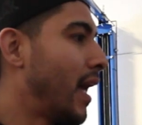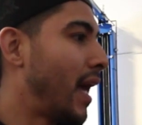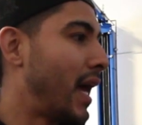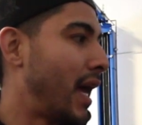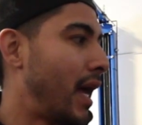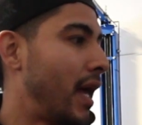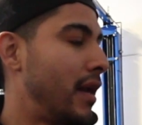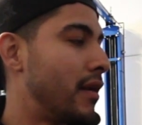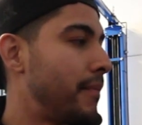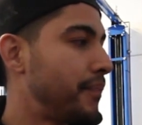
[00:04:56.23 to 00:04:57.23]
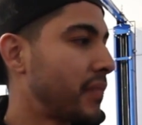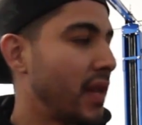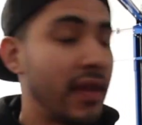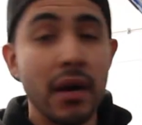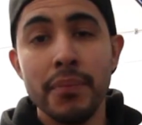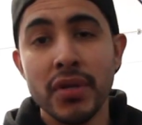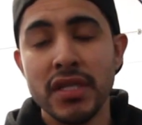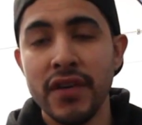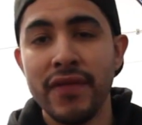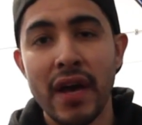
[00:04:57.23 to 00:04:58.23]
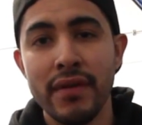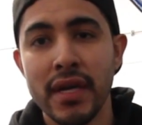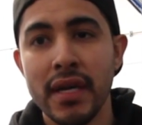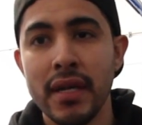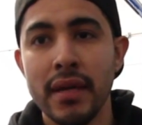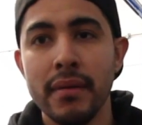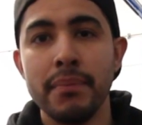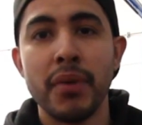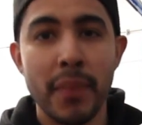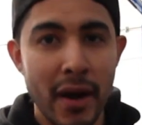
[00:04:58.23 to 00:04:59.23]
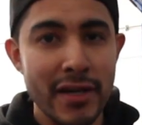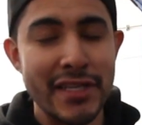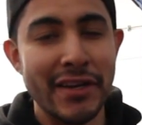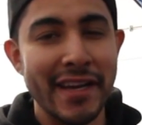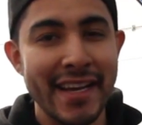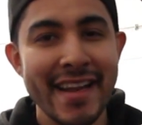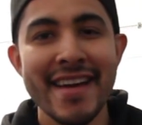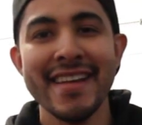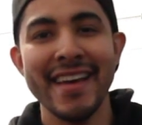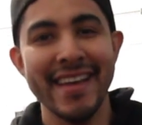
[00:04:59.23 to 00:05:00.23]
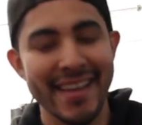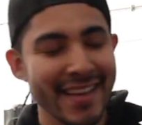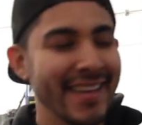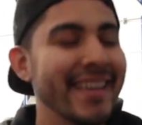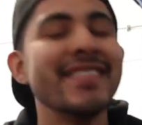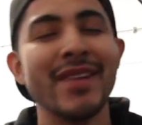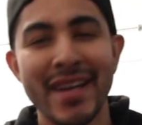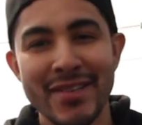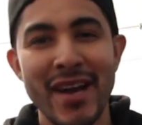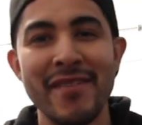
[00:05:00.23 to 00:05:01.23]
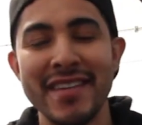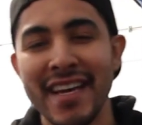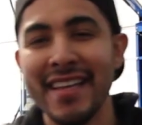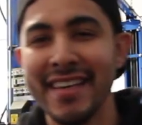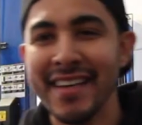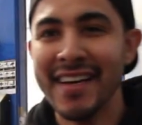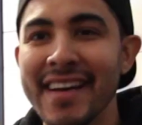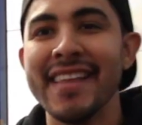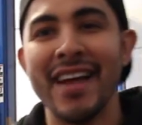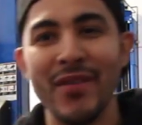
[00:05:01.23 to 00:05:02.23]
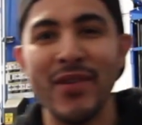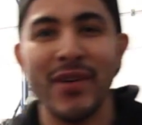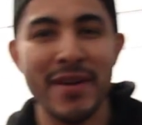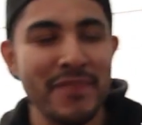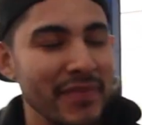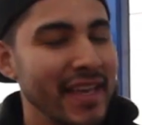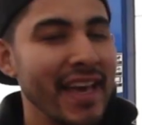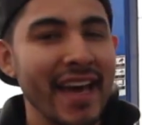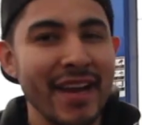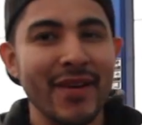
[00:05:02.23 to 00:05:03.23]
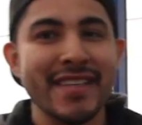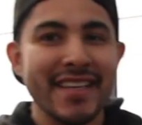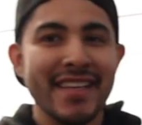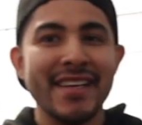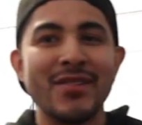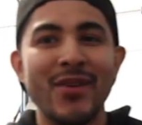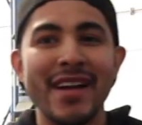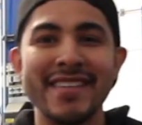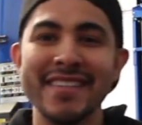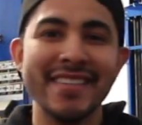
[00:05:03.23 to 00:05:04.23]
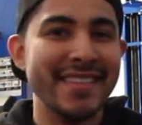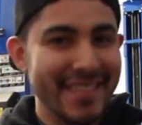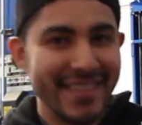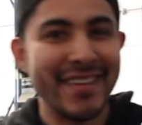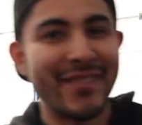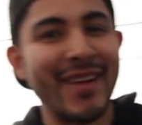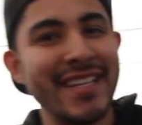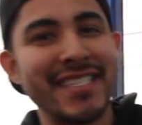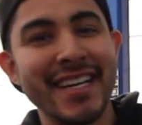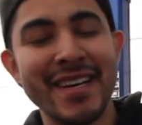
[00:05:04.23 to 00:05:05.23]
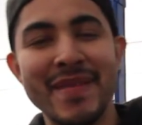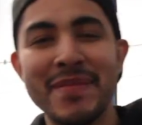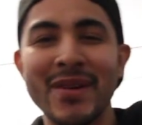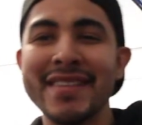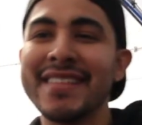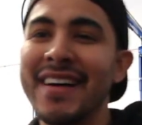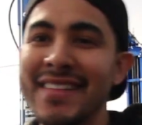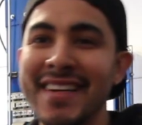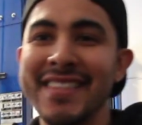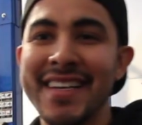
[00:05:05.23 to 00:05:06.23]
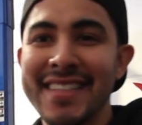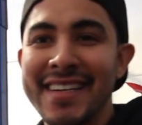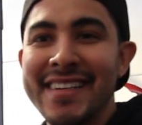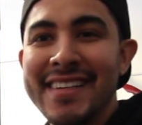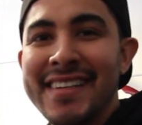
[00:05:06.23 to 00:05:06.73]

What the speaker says: And then I'll put the T5 in it, put power steering in it, so I could drive it daily. That'll be fun. Anyways, thanks for watching. Great shit coming, boys. I'll talk to you guys later.